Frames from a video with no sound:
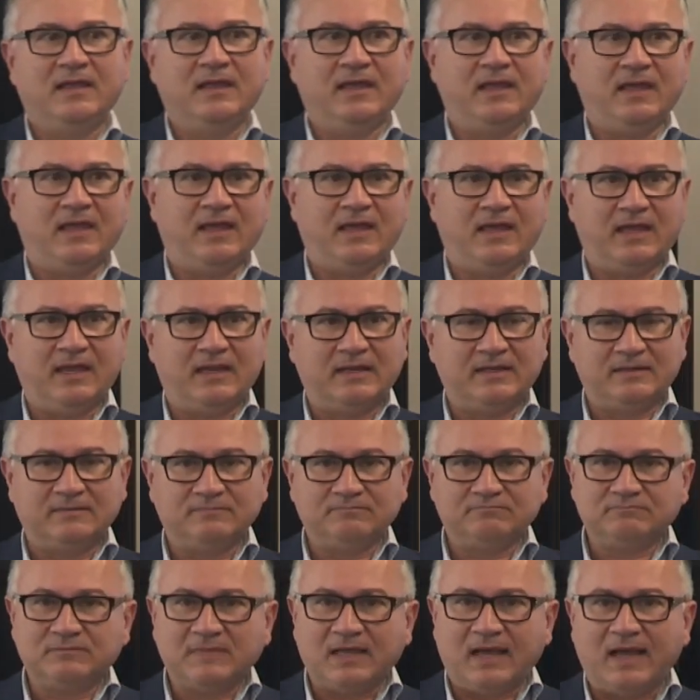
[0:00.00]

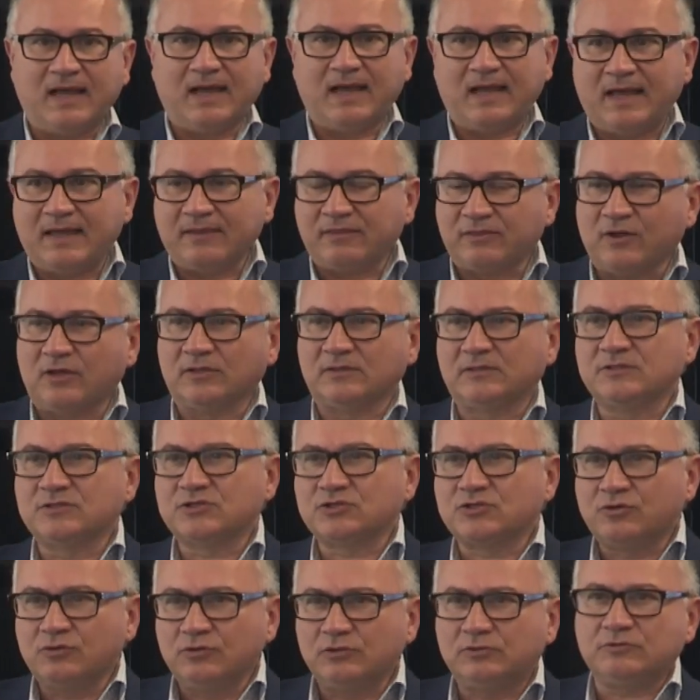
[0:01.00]
And I, I thought
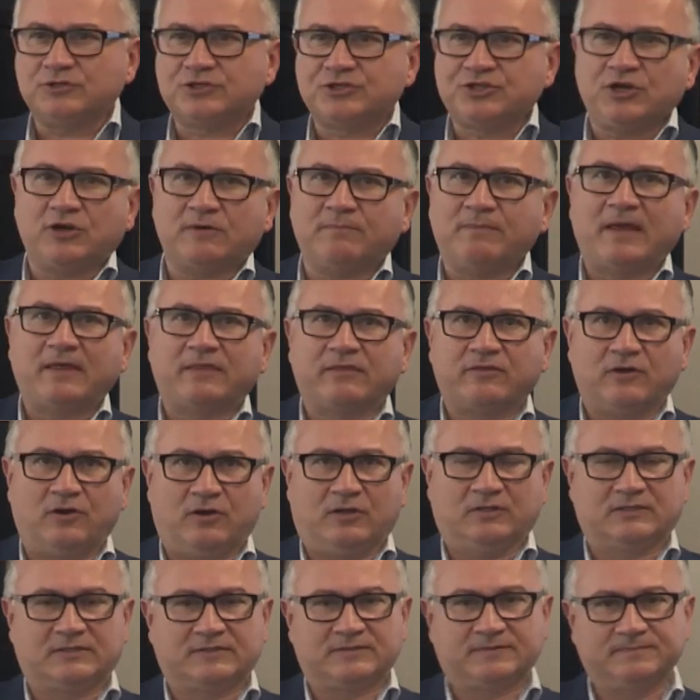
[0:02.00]
it's good to share my
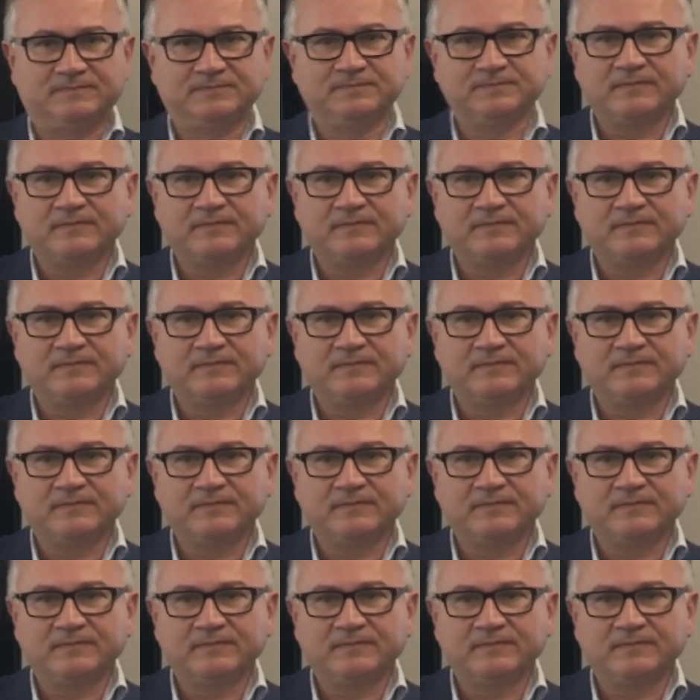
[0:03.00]
thoughts.